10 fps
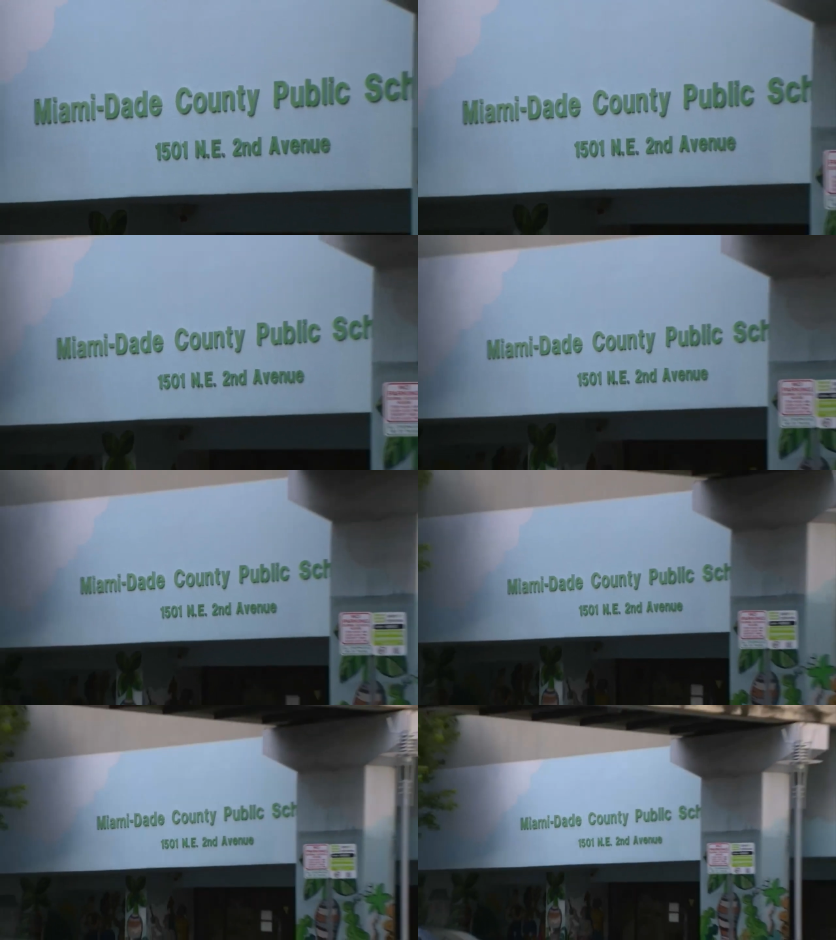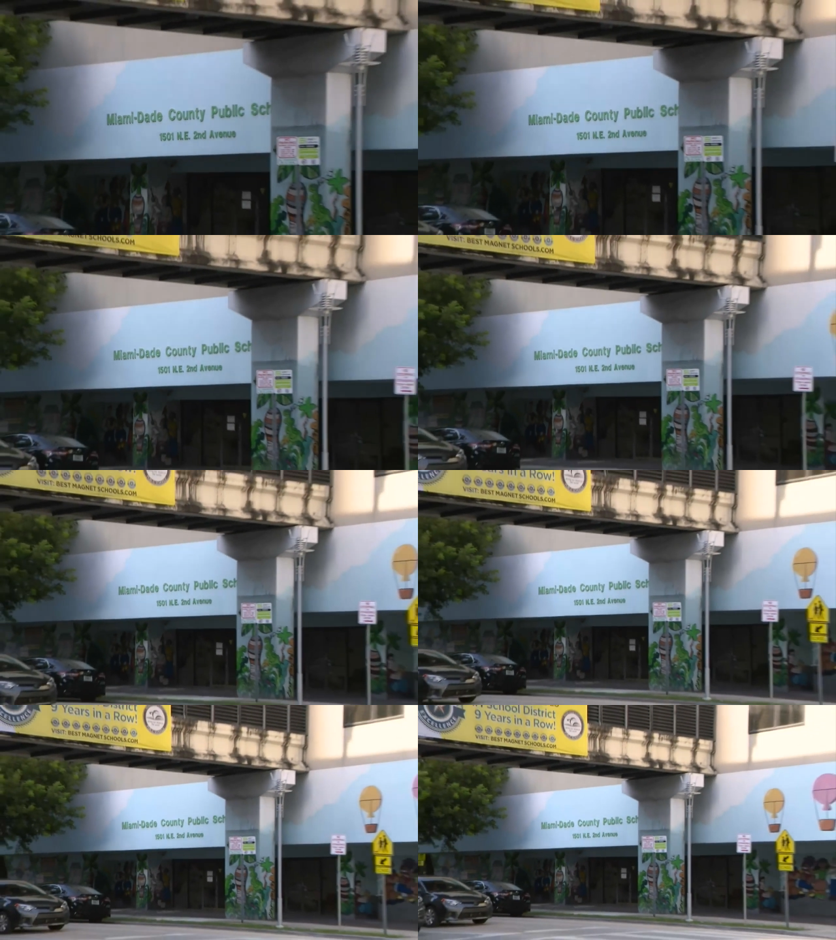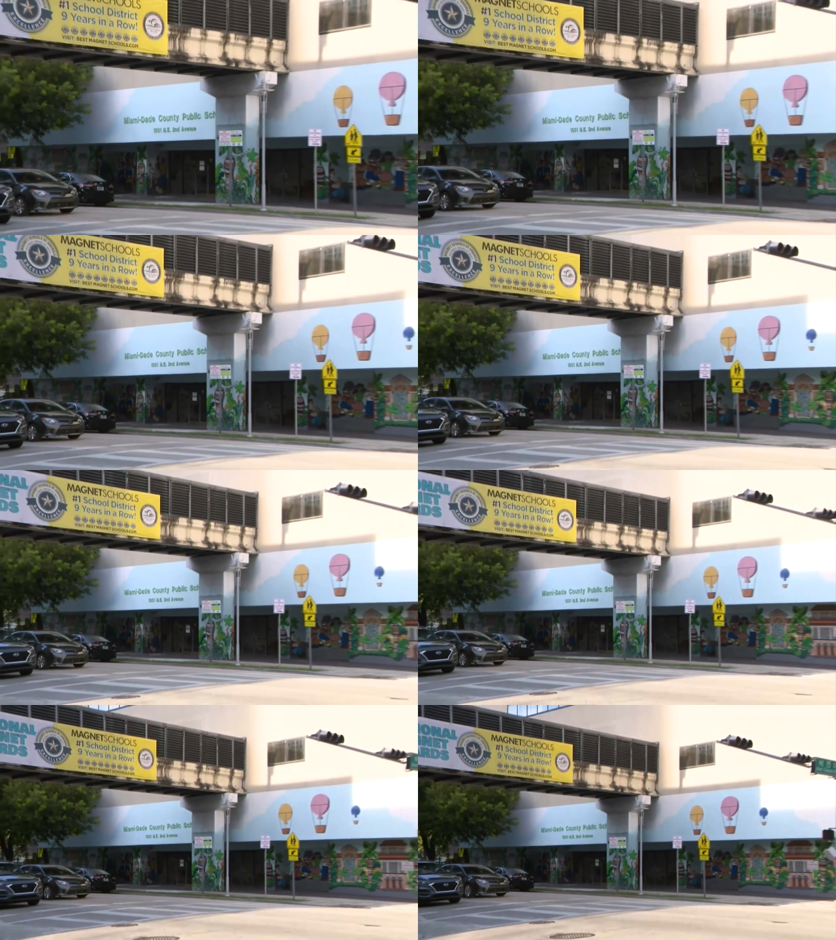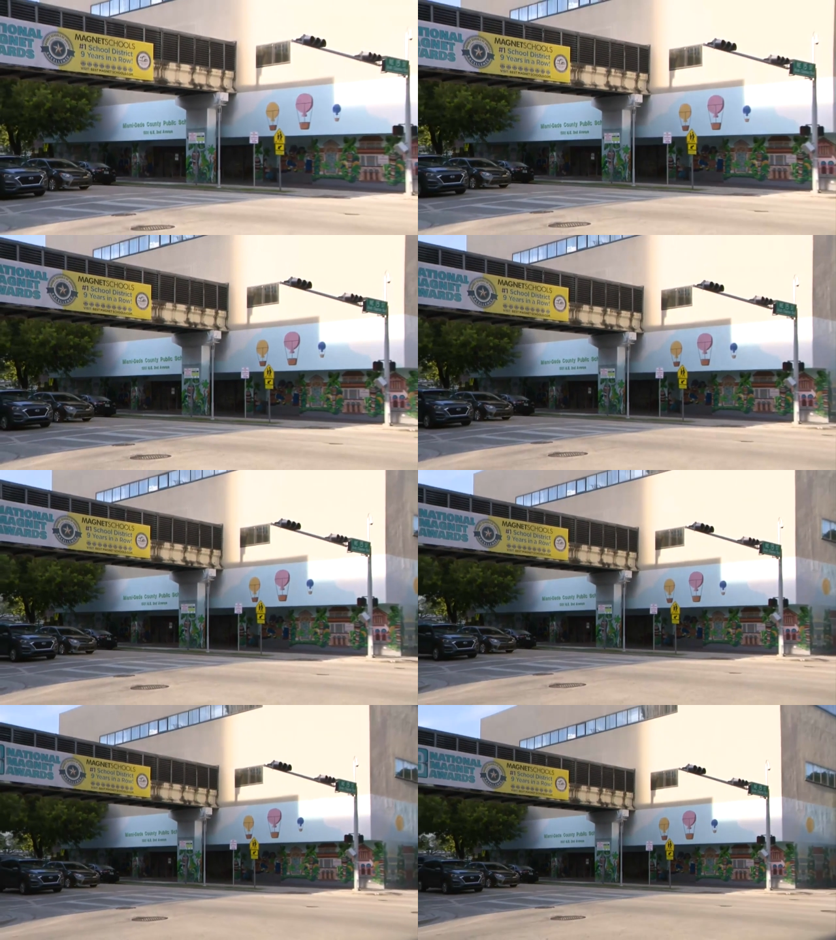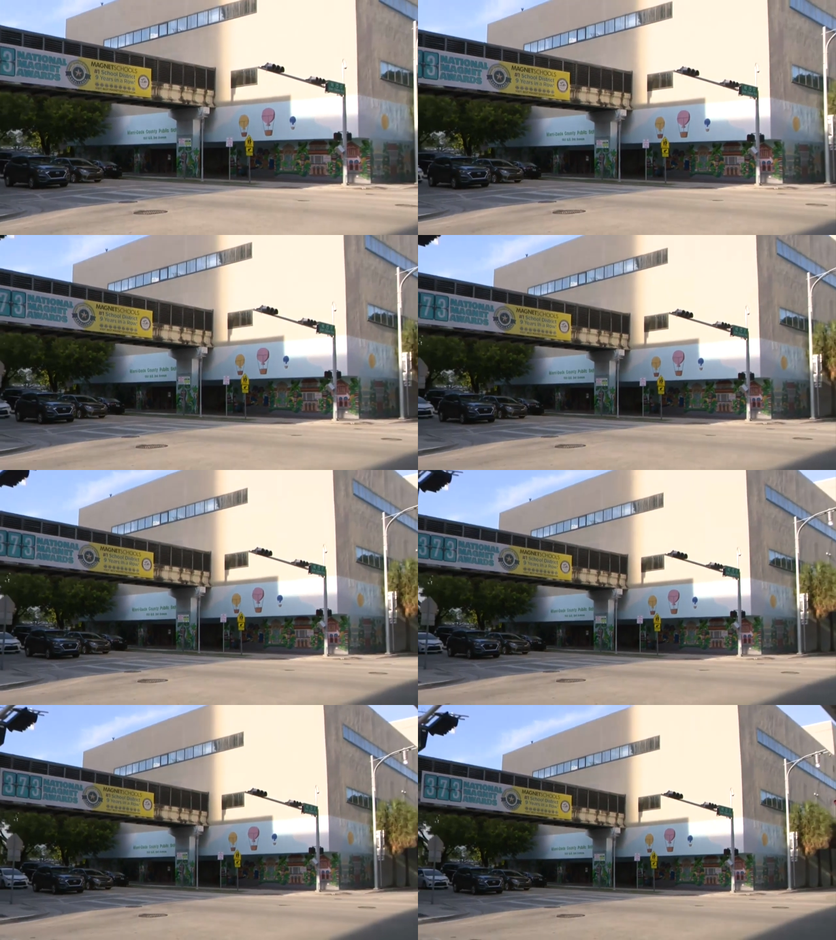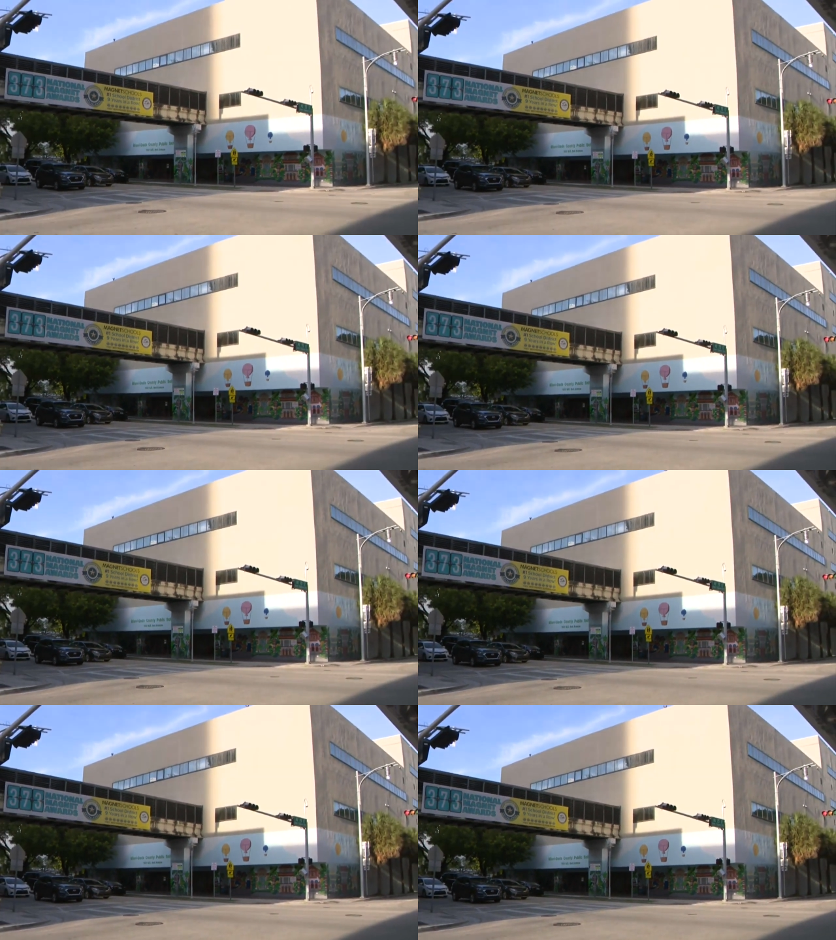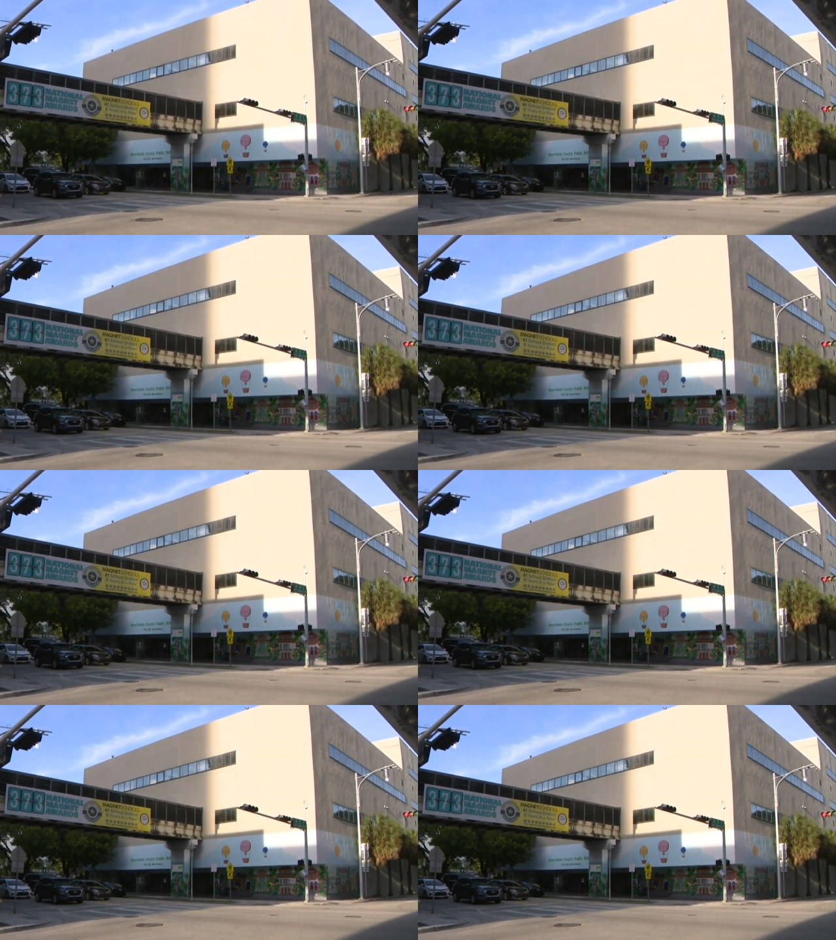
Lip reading: No face is visible, so there are no lips to read.